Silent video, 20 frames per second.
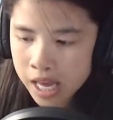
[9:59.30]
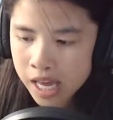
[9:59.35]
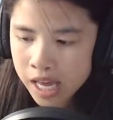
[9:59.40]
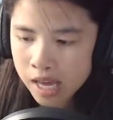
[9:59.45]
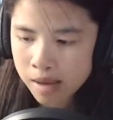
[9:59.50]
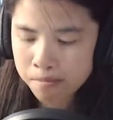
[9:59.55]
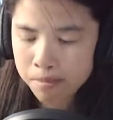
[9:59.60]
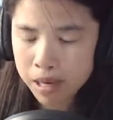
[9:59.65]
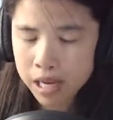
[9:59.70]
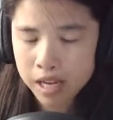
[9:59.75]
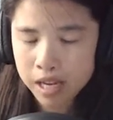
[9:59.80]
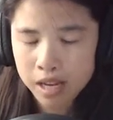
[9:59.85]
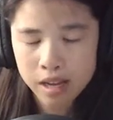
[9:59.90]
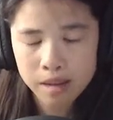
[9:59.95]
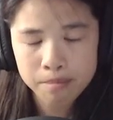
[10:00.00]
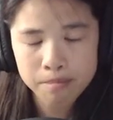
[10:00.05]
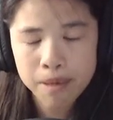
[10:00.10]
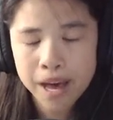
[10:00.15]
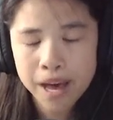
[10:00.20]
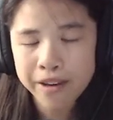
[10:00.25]
But
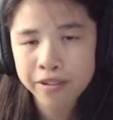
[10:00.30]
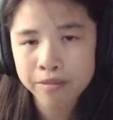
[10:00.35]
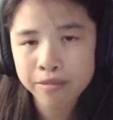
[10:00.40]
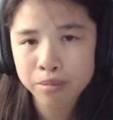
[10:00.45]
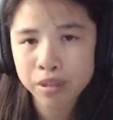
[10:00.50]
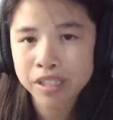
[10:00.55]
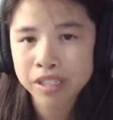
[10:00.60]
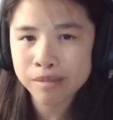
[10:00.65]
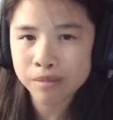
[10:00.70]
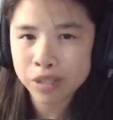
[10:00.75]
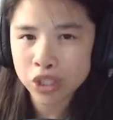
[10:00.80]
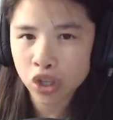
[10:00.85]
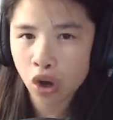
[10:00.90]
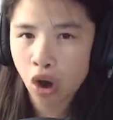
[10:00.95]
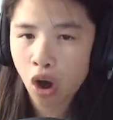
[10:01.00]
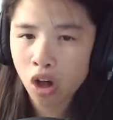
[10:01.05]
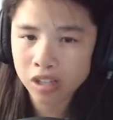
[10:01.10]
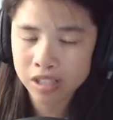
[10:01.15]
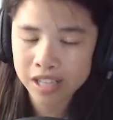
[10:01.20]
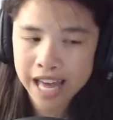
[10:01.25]
about pretty much
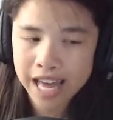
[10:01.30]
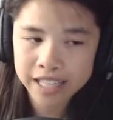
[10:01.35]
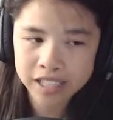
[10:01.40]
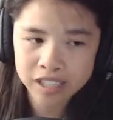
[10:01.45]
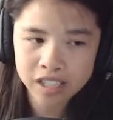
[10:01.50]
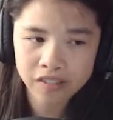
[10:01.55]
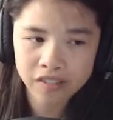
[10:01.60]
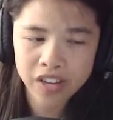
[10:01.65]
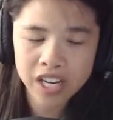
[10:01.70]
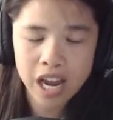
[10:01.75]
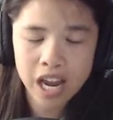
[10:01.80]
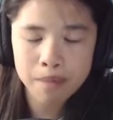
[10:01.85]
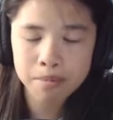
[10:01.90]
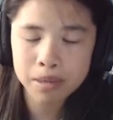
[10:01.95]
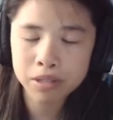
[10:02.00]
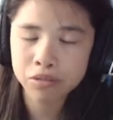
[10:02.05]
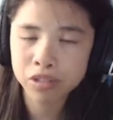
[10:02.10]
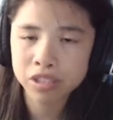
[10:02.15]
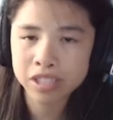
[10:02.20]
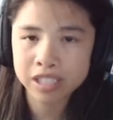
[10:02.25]
all of that stuff, and I've
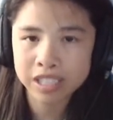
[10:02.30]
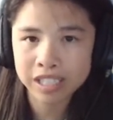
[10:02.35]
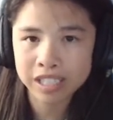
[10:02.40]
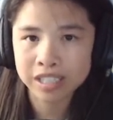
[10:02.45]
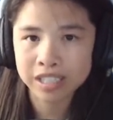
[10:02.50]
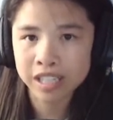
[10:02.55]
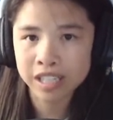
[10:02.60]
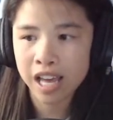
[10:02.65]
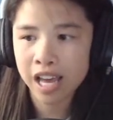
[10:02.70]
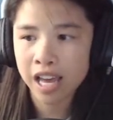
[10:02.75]
been really into that